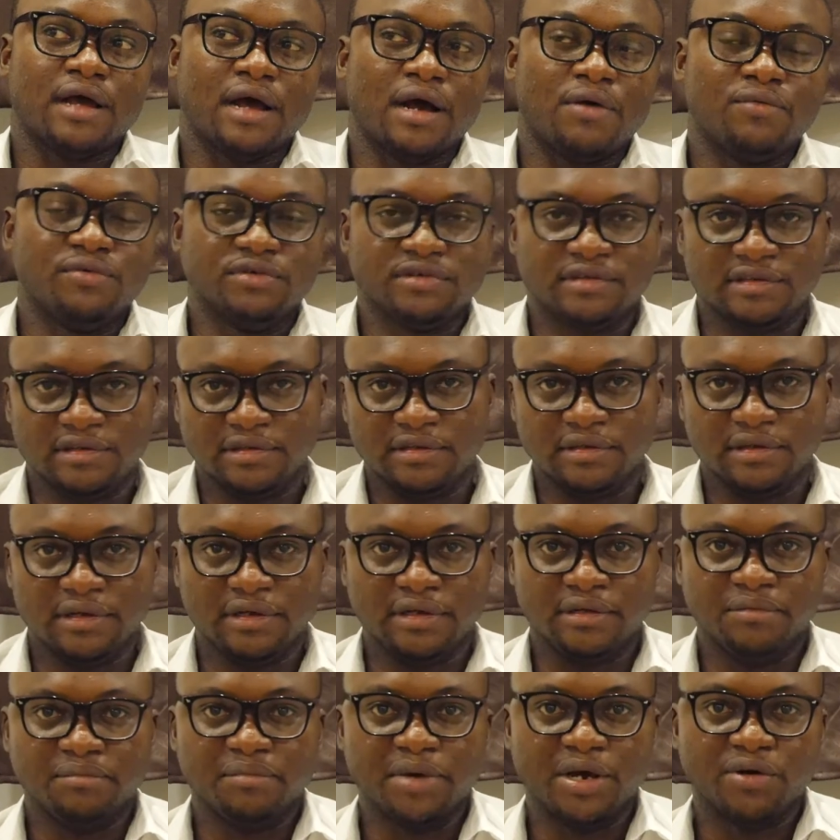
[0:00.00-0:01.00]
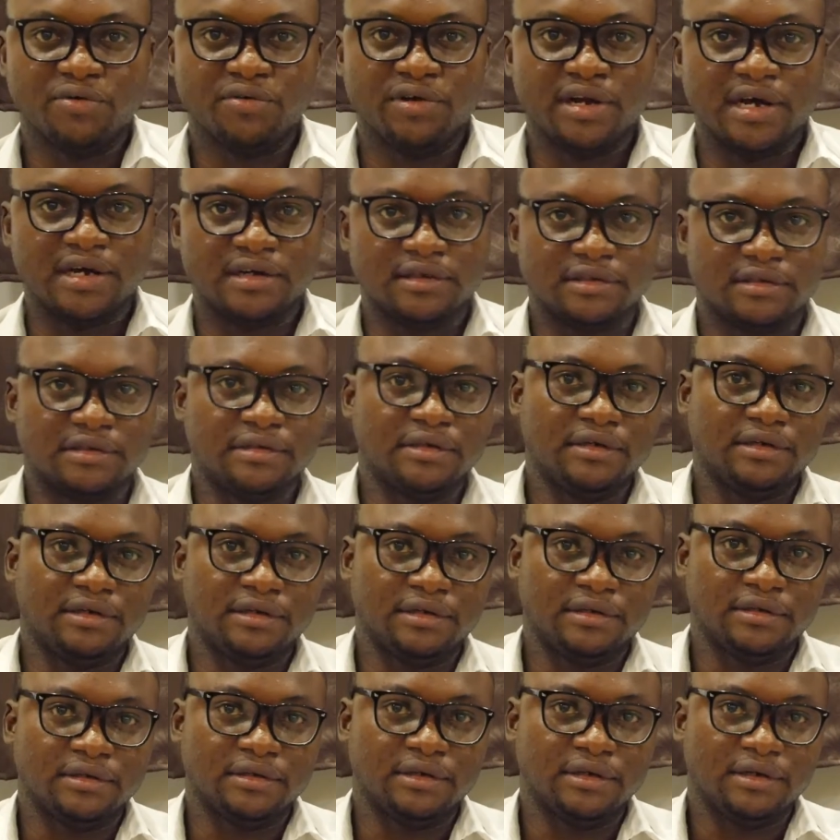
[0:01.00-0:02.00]
I was in Maryland,
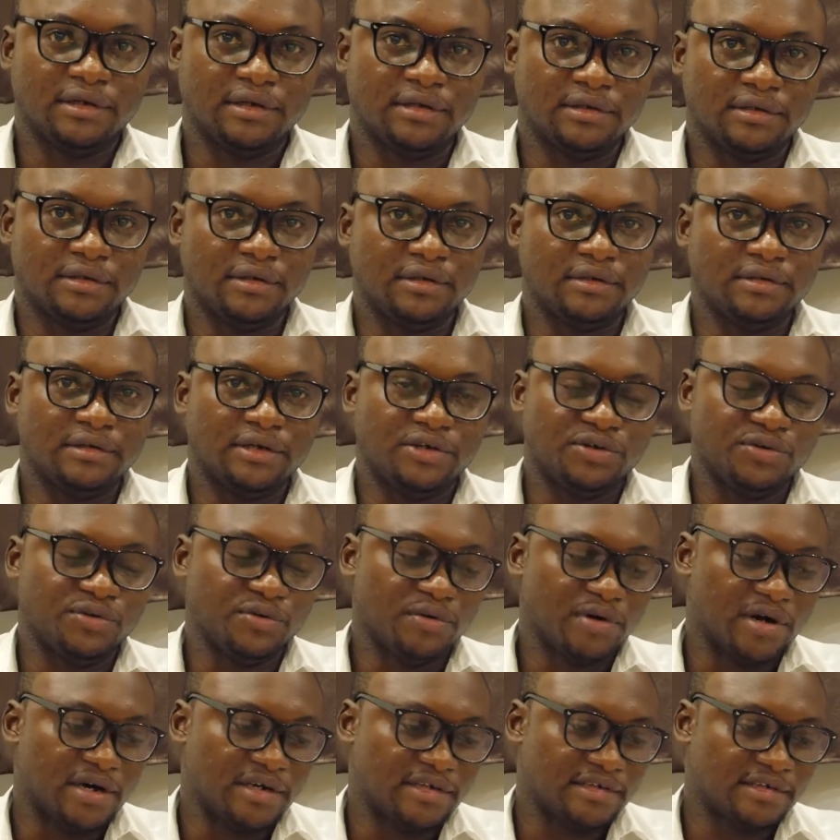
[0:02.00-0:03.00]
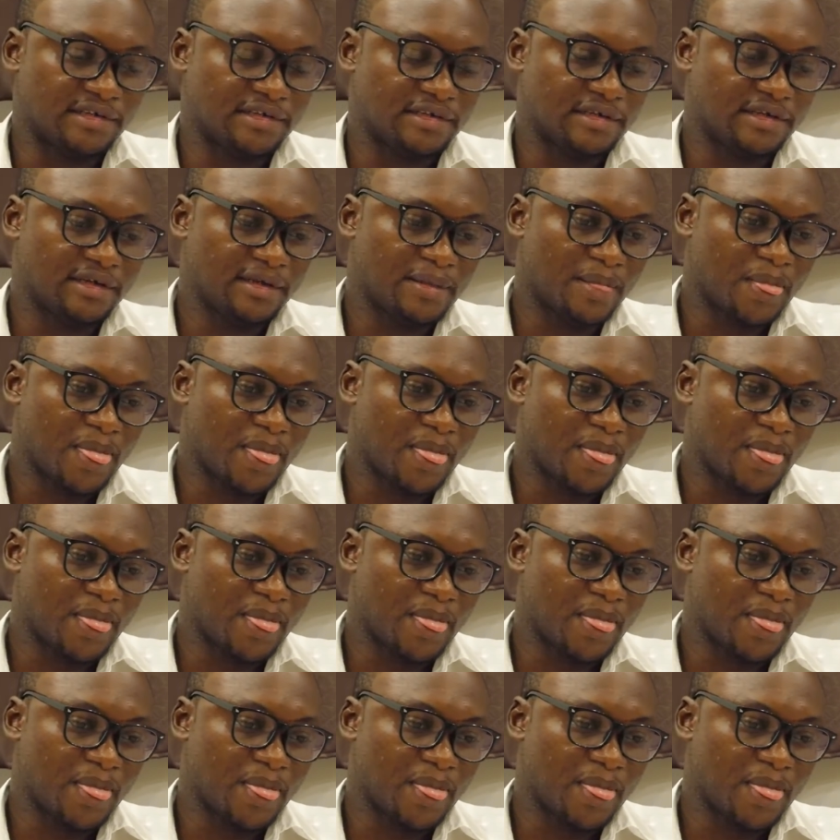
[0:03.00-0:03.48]
in the US,